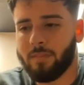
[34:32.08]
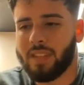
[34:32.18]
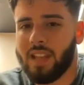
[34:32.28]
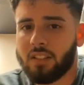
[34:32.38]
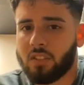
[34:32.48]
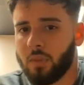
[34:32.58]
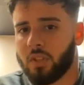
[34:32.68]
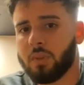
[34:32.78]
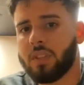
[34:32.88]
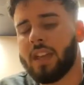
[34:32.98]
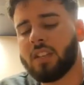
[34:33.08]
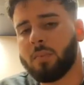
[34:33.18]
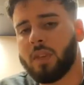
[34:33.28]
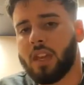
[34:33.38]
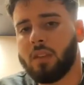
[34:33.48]
not so much with the
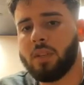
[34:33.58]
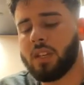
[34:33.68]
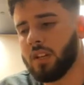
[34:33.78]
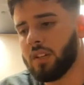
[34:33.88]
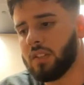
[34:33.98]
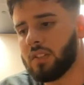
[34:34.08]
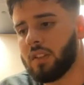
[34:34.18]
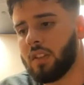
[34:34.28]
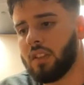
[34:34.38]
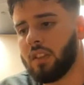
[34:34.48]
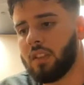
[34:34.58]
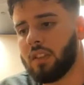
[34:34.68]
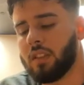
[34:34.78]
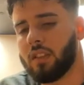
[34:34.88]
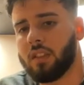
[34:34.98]
SBA, because
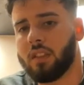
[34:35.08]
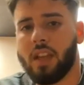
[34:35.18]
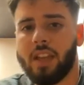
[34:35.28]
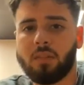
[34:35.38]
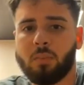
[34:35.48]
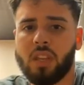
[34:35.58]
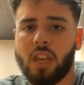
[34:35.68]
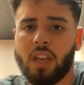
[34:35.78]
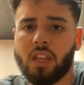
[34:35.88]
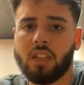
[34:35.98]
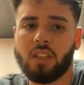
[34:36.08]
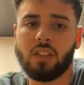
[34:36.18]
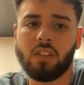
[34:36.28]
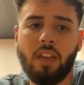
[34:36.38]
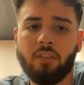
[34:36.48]
the SBA
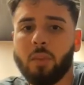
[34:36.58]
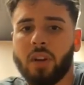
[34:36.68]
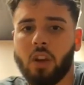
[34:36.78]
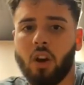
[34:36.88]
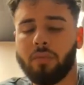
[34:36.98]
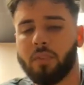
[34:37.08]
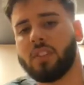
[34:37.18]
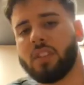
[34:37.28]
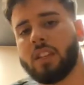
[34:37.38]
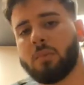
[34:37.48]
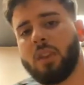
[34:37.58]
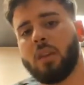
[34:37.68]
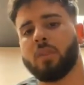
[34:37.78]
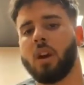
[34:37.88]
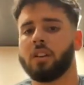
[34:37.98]
is, everybody offers an
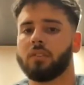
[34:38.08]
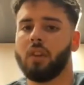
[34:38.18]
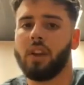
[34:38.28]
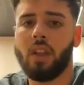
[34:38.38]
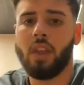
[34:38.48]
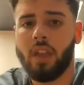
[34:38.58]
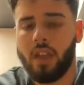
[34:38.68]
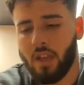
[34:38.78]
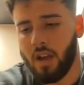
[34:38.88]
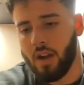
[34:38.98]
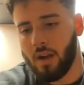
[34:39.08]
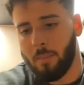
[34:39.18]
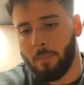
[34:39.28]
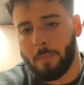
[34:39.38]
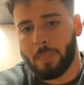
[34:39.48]
SBA product, right?
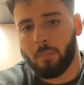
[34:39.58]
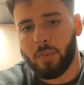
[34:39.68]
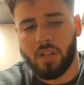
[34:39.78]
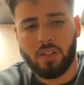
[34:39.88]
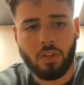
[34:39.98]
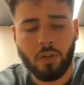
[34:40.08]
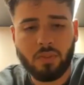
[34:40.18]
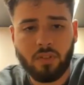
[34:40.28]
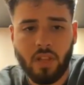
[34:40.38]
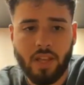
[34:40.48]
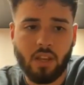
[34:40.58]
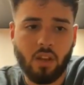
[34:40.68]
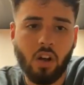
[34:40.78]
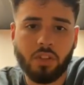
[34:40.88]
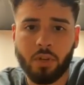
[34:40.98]
But in terms of like
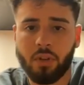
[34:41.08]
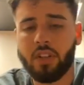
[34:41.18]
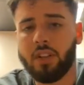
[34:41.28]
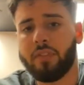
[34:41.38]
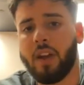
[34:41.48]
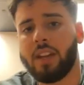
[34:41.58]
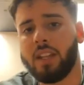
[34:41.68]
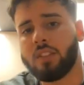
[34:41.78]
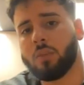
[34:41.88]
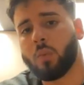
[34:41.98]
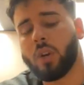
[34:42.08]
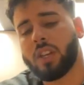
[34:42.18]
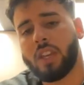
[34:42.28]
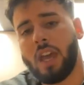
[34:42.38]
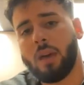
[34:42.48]
alternative finance and
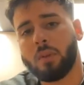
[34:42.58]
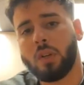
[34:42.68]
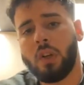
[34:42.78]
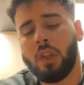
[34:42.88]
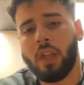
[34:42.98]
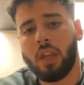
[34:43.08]
working capital,